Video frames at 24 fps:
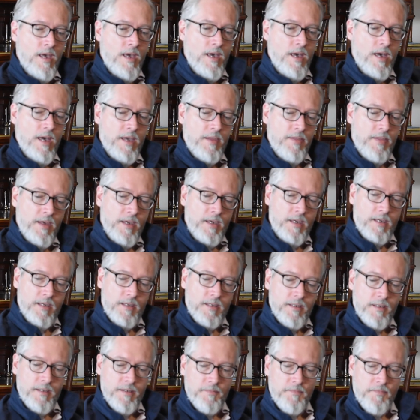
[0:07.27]
I think
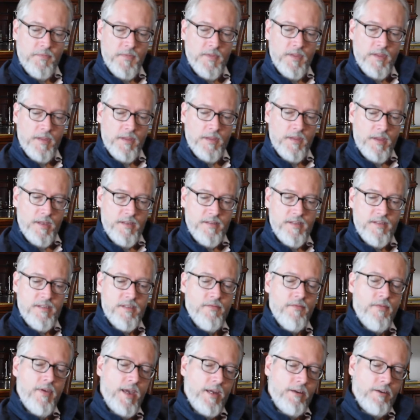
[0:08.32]
this is a
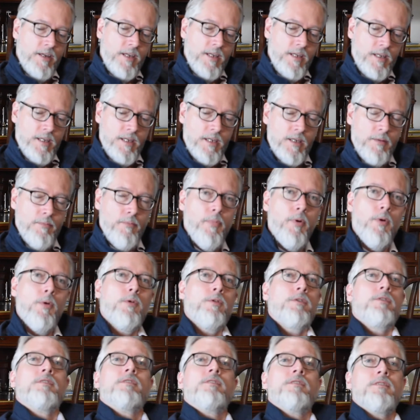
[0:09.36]
very
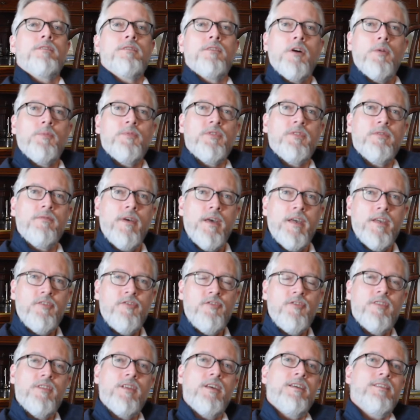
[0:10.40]
important
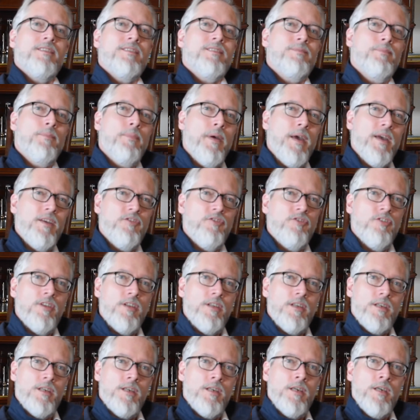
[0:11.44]
observation,
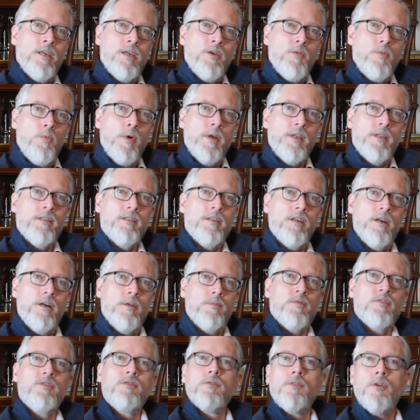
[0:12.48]
especially when it
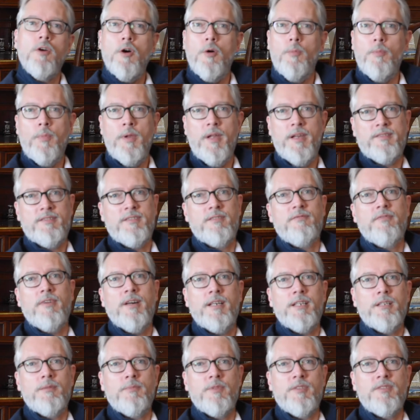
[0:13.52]
comes to complex
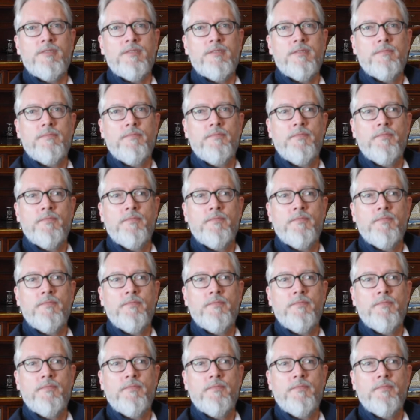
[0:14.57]
environments.